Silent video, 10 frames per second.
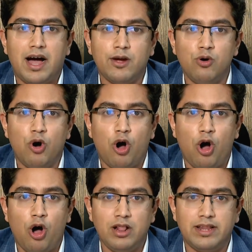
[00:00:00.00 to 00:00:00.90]
I owe
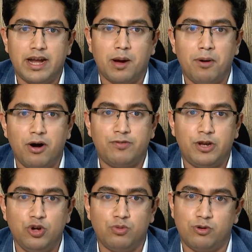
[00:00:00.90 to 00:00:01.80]
all that above
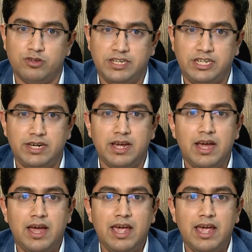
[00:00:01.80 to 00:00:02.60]
to you, Modi ji.